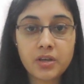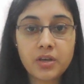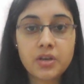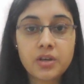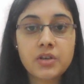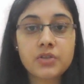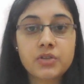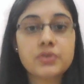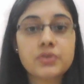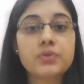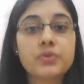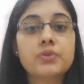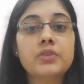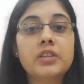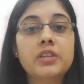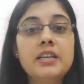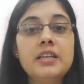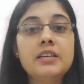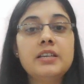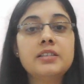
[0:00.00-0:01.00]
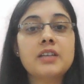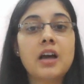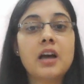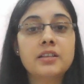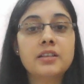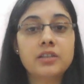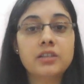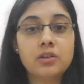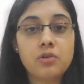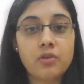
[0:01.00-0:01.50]
So these
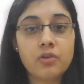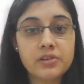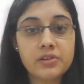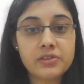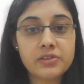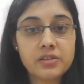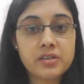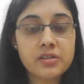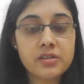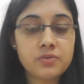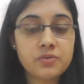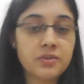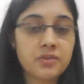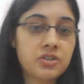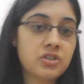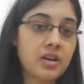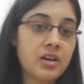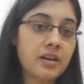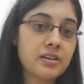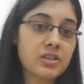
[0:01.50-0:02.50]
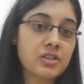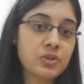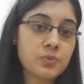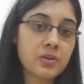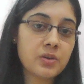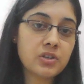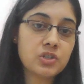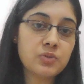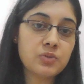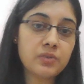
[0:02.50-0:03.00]
are the causes which are
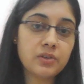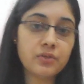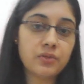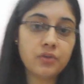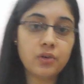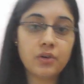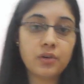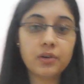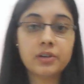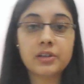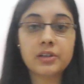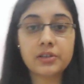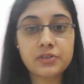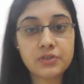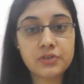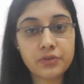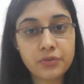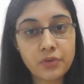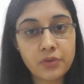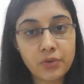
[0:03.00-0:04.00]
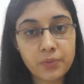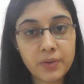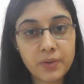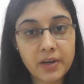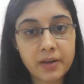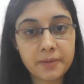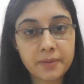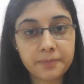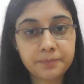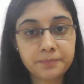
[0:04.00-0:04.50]
responsible for
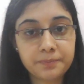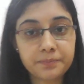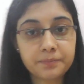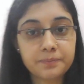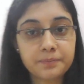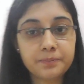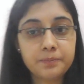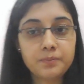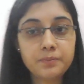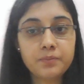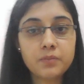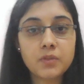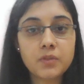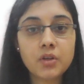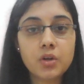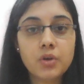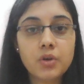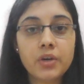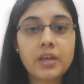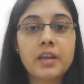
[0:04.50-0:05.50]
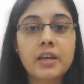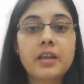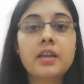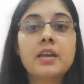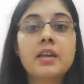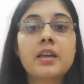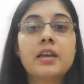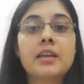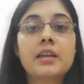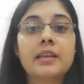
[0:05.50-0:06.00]
claustrophobia. Okay,
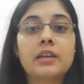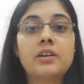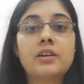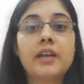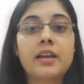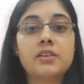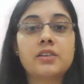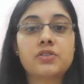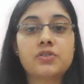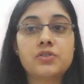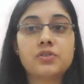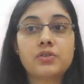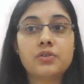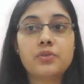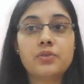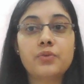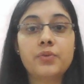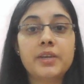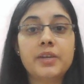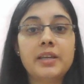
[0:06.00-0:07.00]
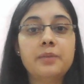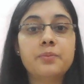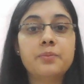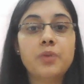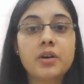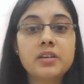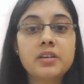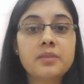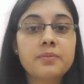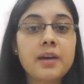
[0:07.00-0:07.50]
now next, very
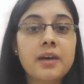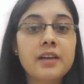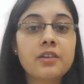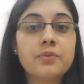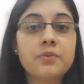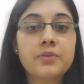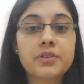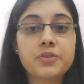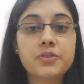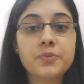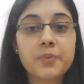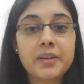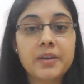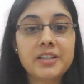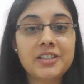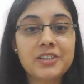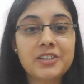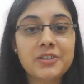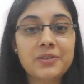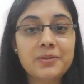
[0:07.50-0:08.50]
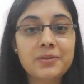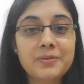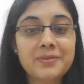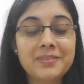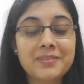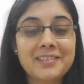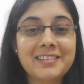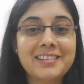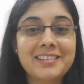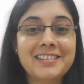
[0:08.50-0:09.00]
important part of this video,
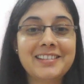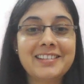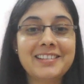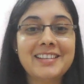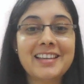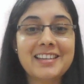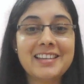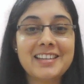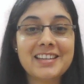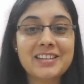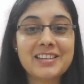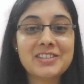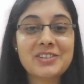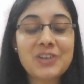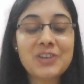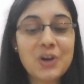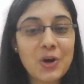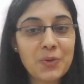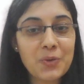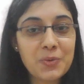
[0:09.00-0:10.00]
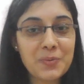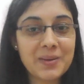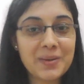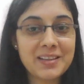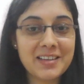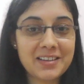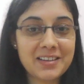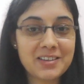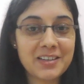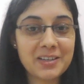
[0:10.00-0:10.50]
that is
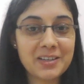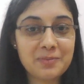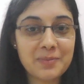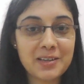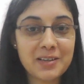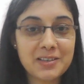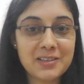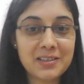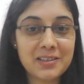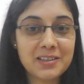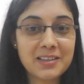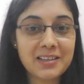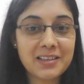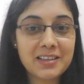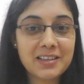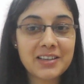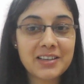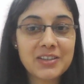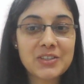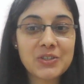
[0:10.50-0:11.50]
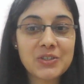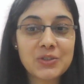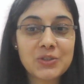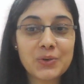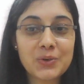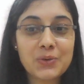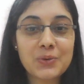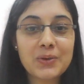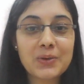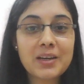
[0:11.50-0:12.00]
homeopathic treatment.
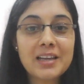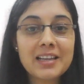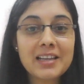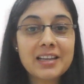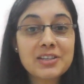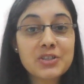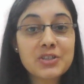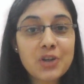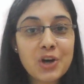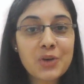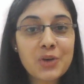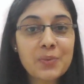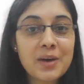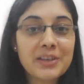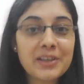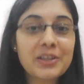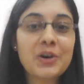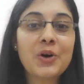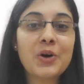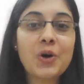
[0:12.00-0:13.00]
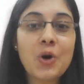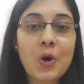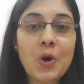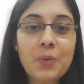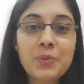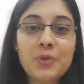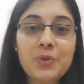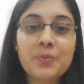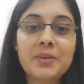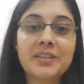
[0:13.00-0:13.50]
So let's talk about the
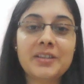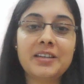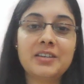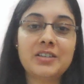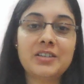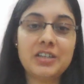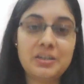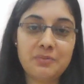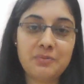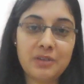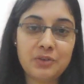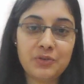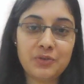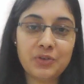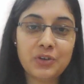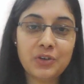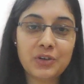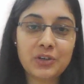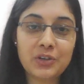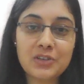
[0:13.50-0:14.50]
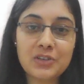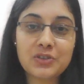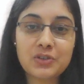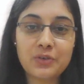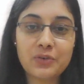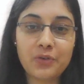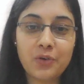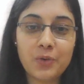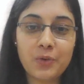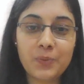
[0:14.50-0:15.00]
homeopathic treatment for
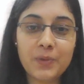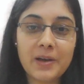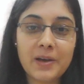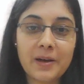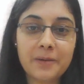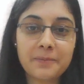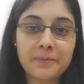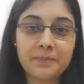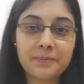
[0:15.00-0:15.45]
claustrophobia.